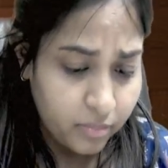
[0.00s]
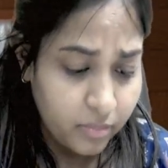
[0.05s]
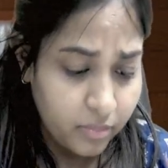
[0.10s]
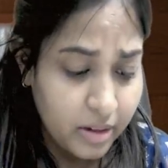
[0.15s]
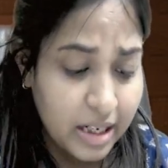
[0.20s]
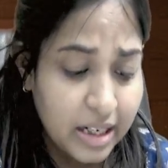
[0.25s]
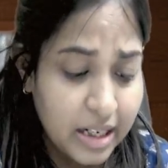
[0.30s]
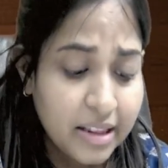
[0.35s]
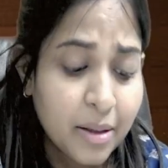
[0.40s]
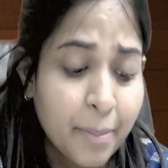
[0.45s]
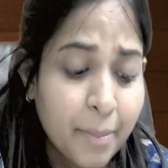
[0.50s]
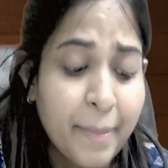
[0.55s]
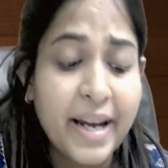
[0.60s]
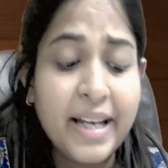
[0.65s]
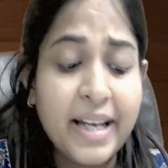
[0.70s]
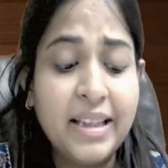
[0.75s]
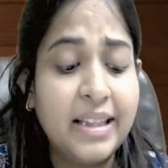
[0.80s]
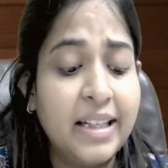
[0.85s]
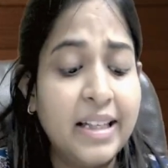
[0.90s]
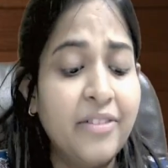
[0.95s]
the main
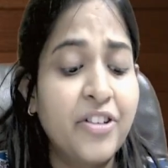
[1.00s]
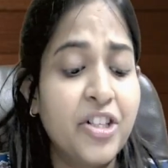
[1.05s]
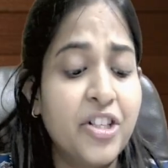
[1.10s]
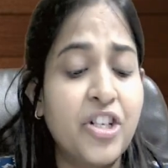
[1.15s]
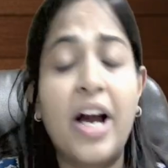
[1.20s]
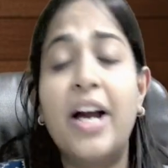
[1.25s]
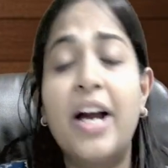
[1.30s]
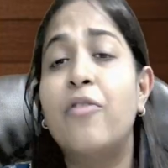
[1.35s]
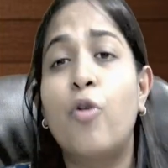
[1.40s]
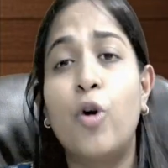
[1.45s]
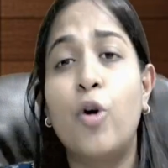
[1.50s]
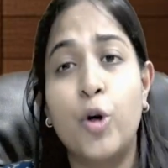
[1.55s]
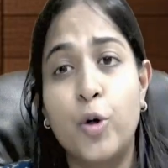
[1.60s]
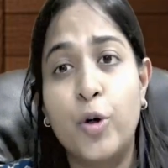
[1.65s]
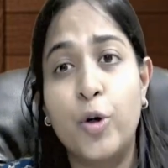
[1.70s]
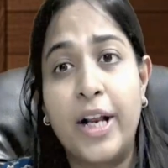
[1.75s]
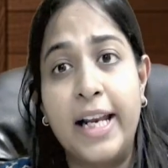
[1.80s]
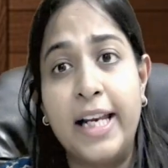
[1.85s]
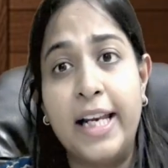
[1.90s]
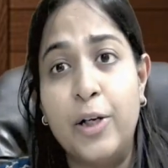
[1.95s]
thing which I want to tell
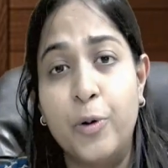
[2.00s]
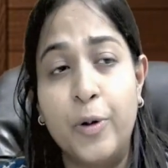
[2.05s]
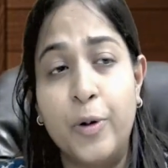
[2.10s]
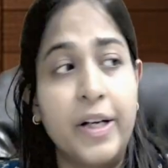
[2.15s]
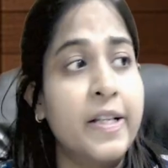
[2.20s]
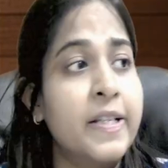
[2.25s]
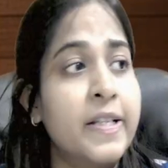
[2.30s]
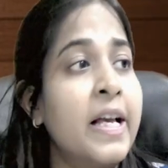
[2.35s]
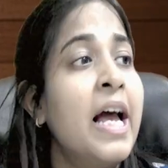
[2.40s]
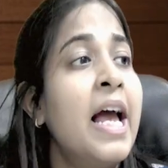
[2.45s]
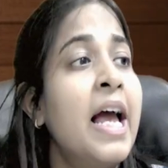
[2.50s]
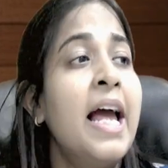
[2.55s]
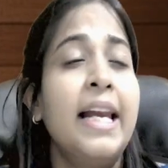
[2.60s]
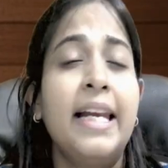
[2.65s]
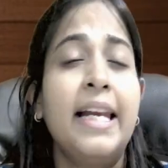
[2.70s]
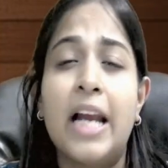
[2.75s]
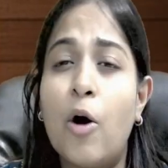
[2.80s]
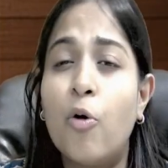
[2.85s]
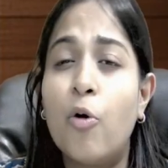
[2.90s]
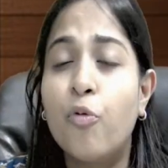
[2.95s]
you is, Now,
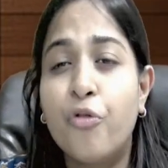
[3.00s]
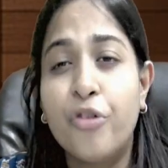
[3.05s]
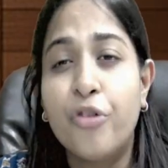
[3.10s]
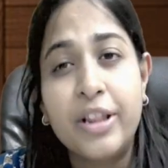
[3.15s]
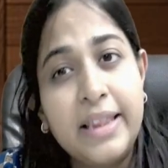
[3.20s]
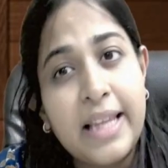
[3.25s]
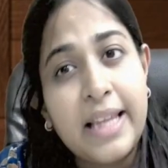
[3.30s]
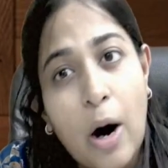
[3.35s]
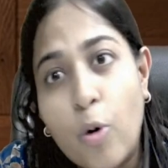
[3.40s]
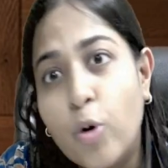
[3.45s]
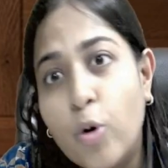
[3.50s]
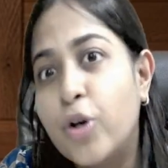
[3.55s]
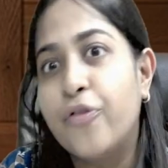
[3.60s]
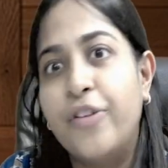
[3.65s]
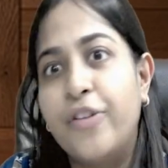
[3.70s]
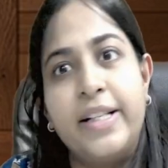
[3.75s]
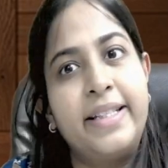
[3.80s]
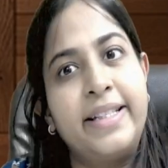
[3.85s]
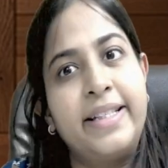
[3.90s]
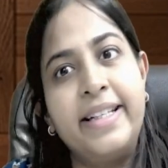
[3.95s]
without
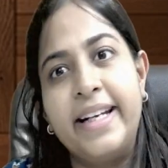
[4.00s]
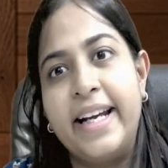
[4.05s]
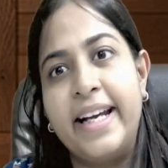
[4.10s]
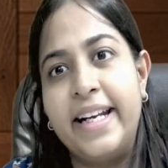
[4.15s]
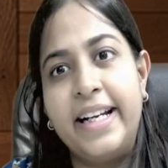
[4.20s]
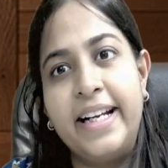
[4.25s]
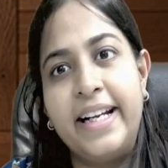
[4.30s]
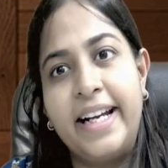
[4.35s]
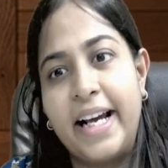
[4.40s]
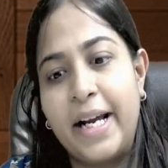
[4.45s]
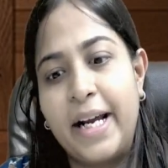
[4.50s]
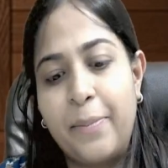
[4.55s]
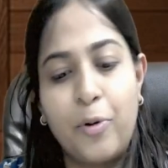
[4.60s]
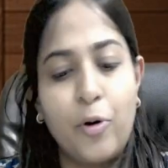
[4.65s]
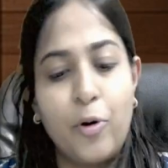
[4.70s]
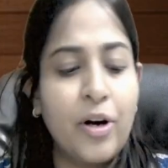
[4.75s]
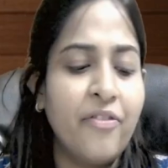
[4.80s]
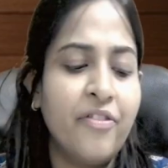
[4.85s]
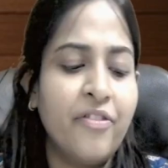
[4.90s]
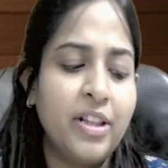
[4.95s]
wasting any time, okay,
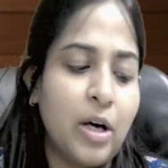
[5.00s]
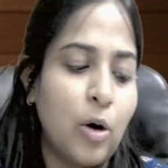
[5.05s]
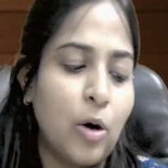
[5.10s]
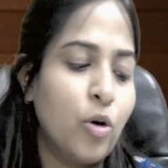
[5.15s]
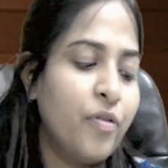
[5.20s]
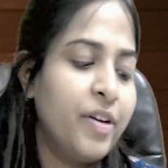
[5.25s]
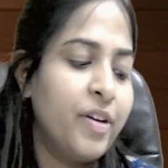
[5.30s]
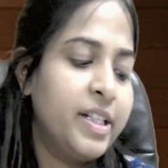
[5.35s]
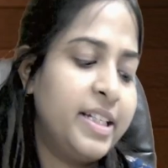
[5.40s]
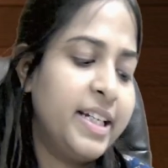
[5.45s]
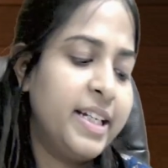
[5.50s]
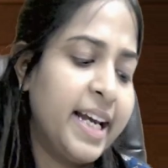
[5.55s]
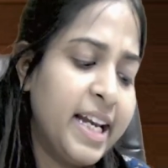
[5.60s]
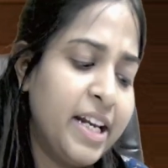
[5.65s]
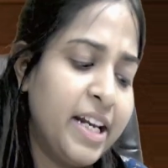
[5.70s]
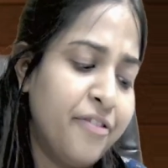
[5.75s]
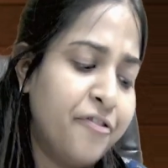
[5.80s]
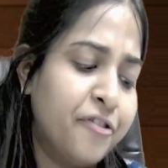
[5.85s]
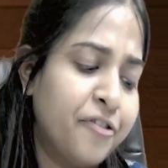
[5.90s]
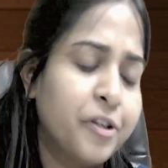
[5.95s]
without wasting any
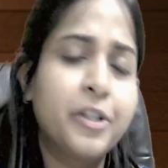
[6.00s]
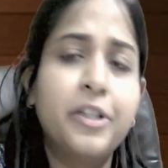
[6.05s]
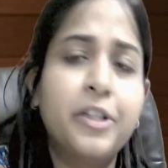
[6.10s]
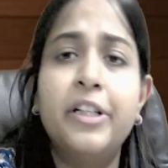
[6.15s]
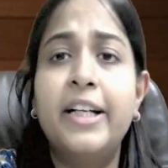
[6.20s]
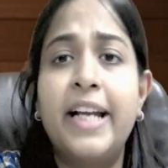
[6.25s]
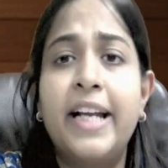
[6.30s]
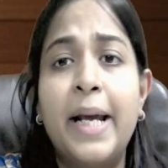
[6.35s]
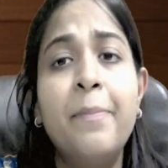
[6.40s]
further time,